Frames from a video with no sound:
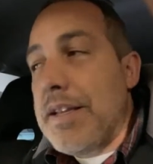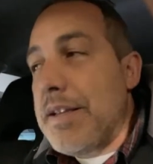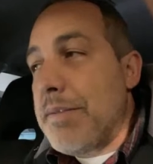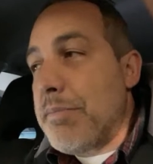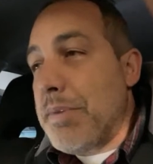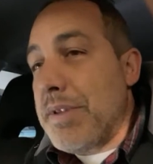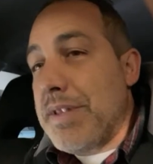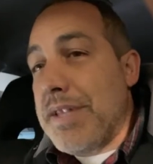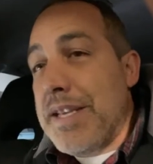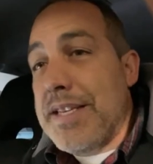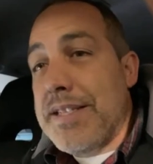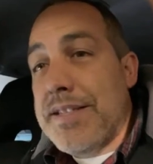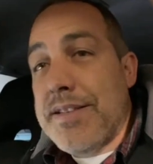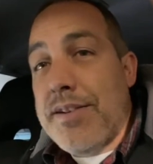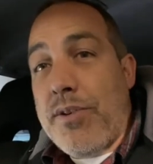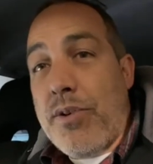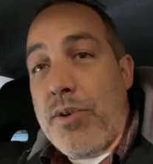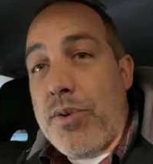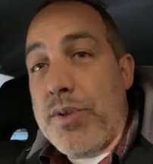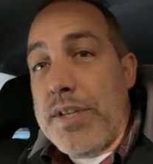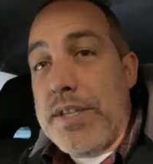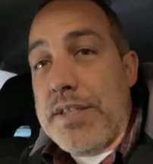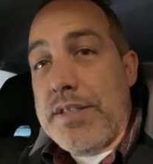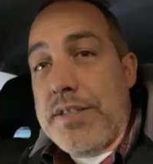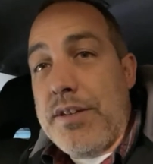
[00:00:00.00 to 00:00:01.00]
But
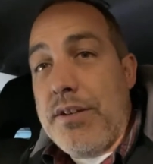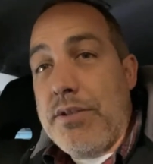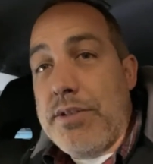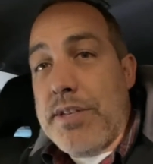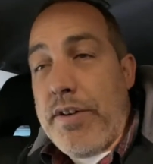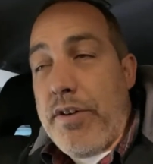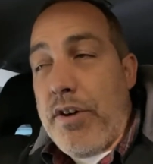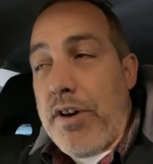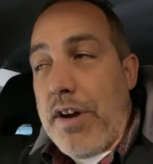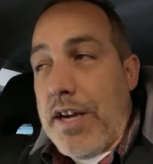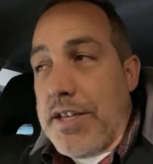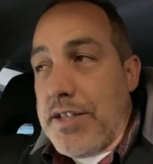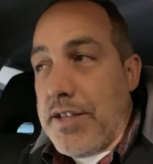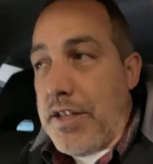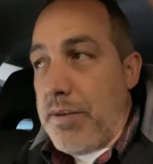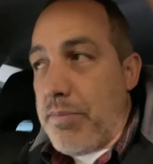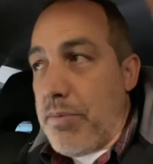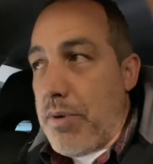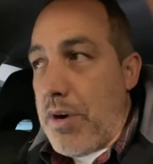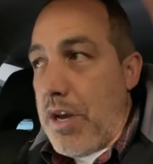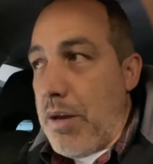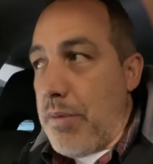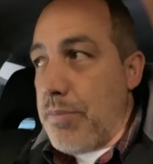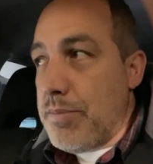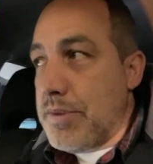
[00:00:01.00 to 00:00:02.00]
these ECUs have all kinds of other
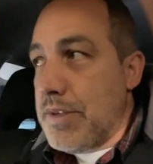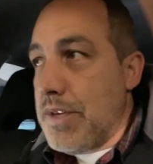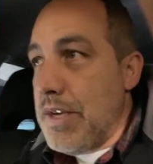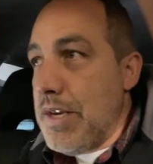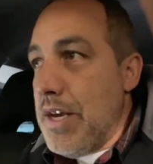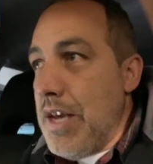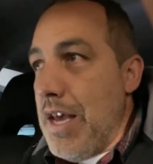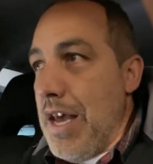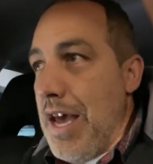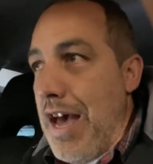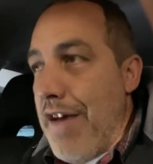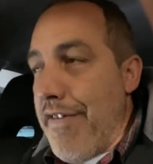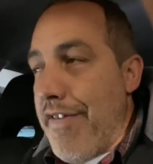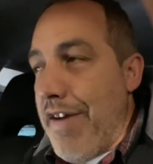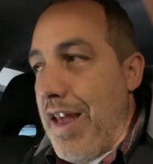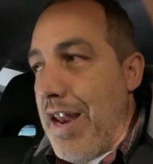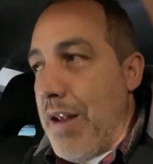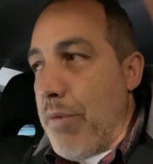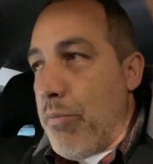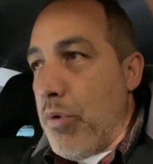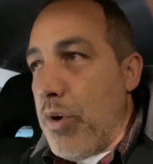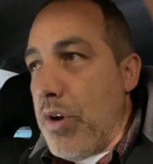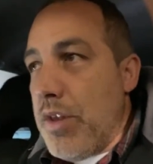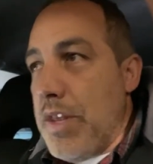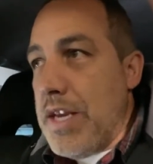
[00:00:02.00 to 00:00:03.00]
problems. I've had
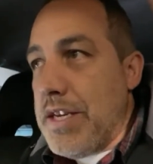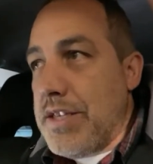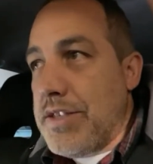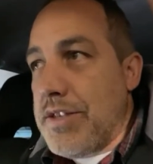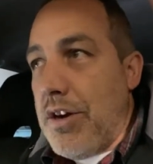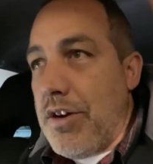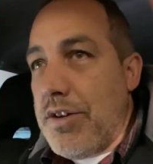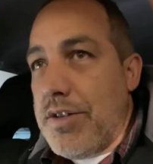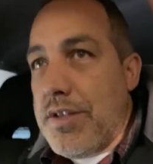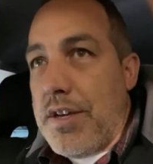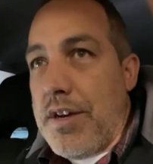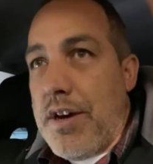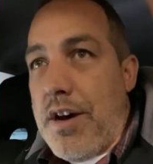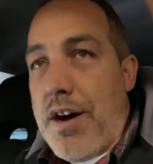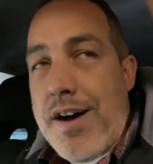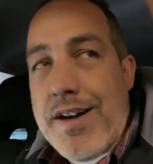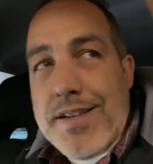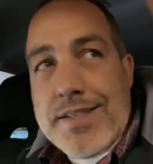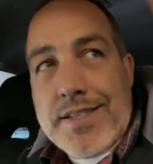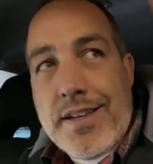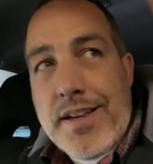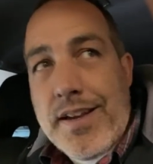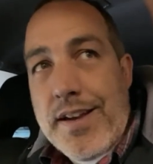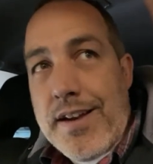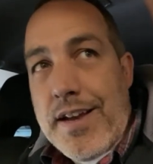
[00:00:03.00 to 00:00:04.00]
them where they start to
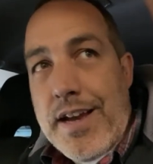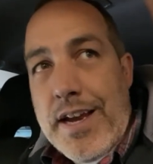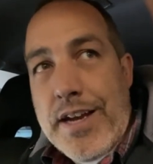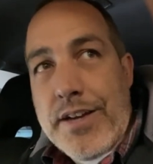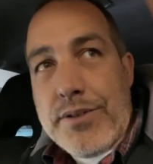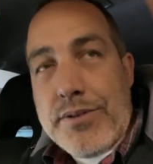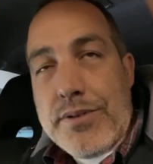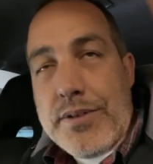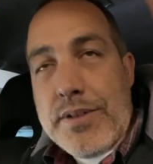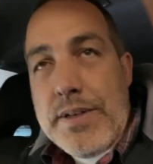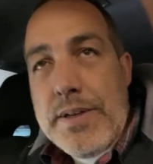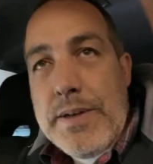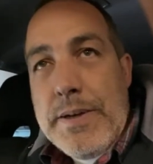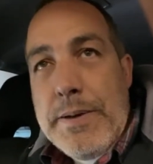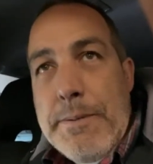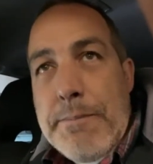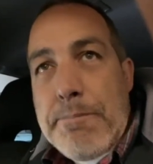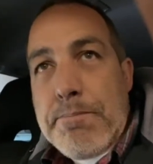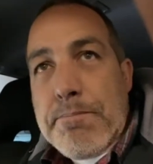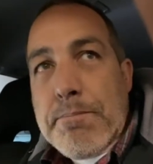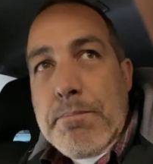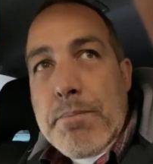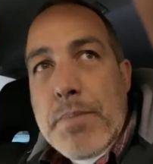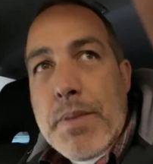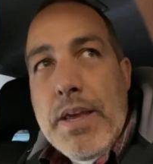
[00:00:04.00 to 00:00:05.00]
oscillate and idle,
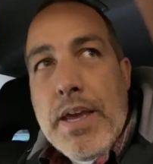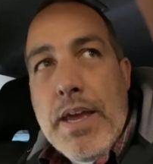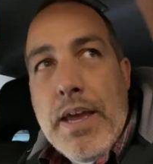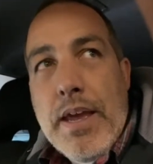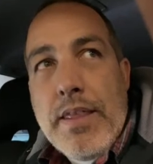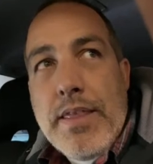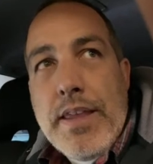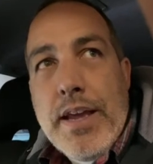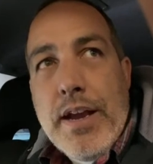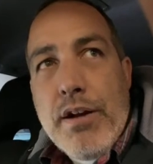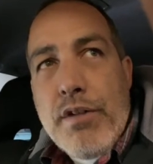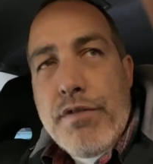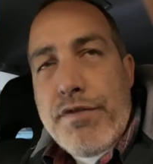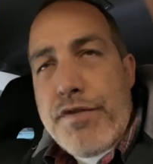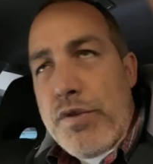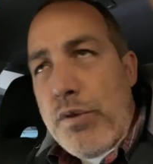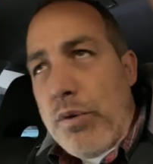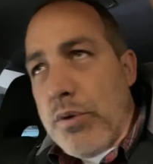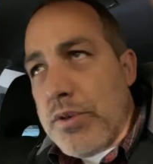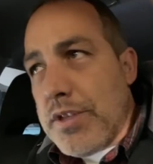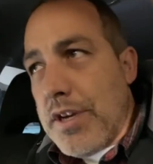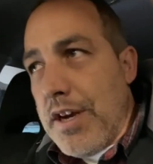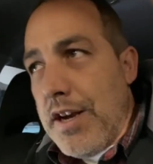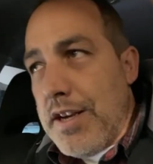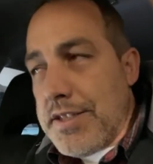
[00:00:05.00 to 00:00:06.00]
and the air
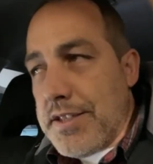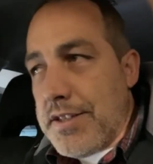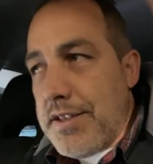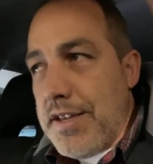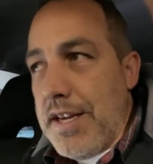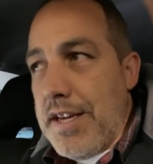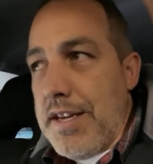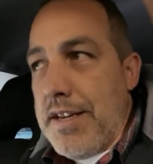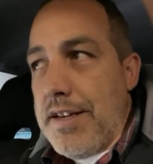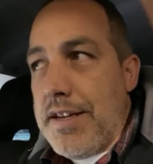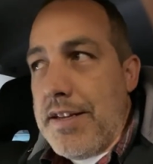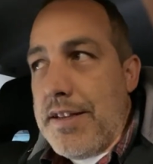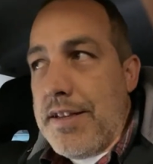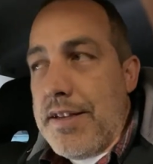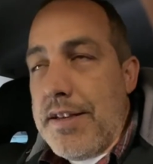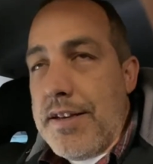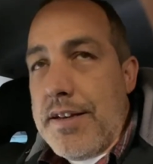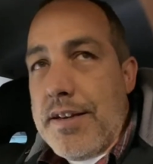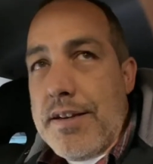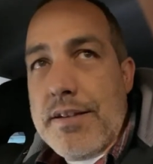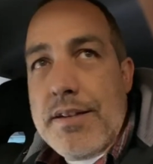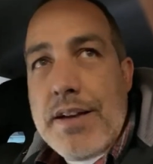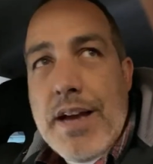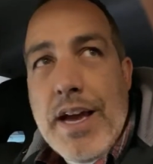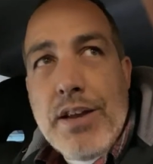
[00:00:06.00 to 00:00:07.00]
fuels oscillate,
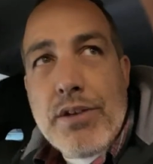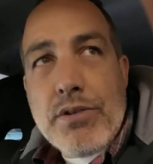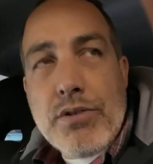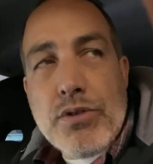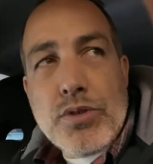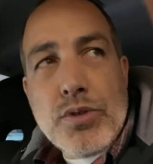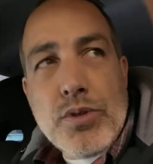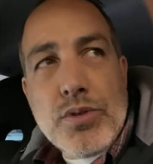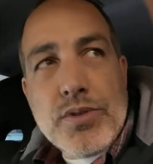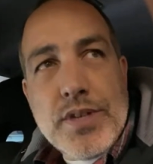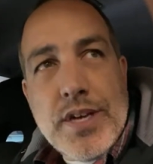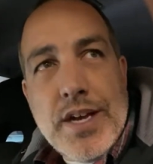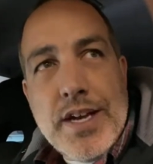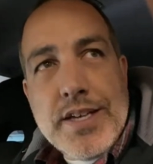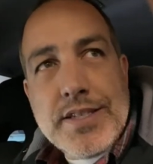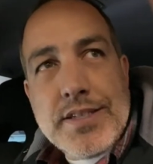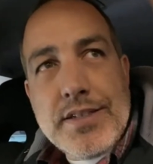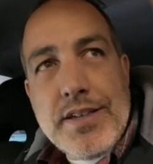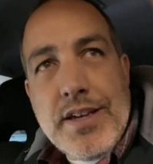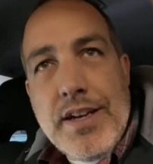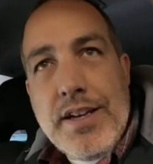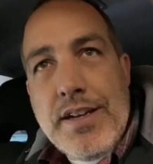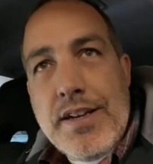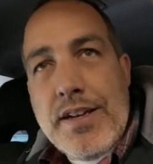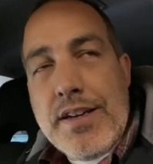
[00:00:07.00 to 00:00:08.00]
and idle controls
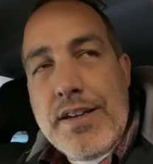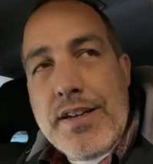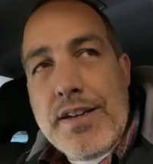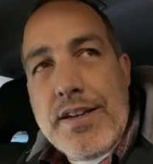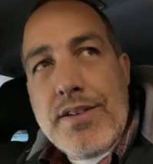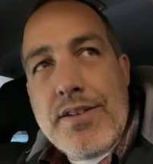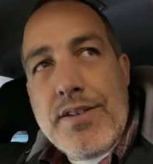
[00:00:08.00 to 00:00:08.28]
oscillating.